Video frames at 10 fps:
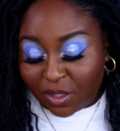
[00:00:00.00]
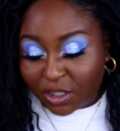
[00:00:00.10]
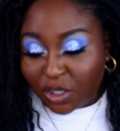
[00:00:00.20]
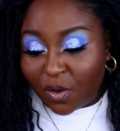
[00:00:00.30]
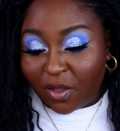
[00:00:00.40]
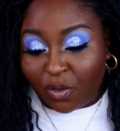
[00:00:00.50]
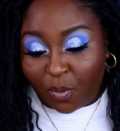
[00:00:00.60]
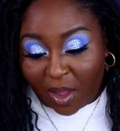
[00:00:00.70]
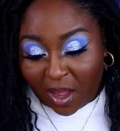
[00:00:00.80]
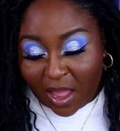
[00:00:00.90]
There's no other
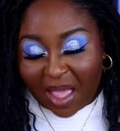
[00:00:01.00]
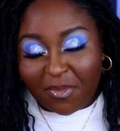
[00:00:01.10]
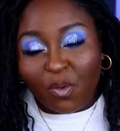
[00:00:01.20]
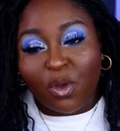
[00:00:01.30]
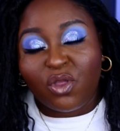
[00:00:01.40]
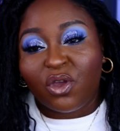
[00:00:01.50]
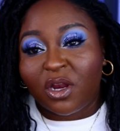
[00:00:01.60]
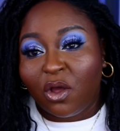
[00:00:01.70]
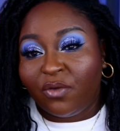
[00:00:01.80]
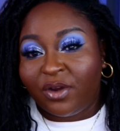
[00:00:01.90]
way. I mean, one, you could
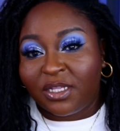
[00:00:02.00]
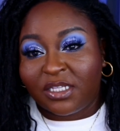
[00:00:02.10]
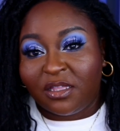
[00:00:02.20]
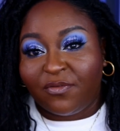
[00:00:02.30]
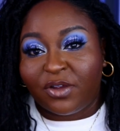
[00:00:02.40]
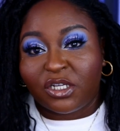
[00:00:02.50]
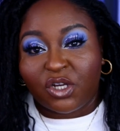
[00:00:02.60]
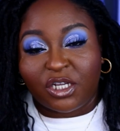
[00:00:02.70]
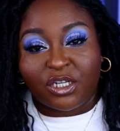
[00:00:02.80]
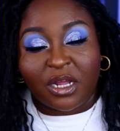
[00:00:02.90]
already see the
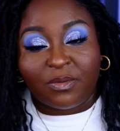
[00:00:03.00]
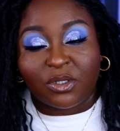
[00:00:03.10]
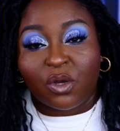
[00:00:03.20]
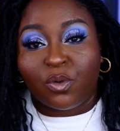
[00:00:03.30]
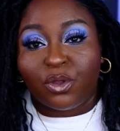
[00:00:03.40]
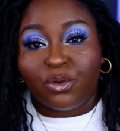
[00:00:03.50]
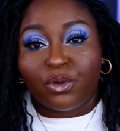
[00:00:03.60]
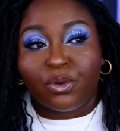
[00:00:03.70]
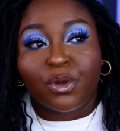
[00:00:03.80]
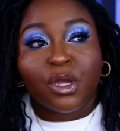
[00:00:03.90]
frustration I was going
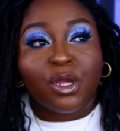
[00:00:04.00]
through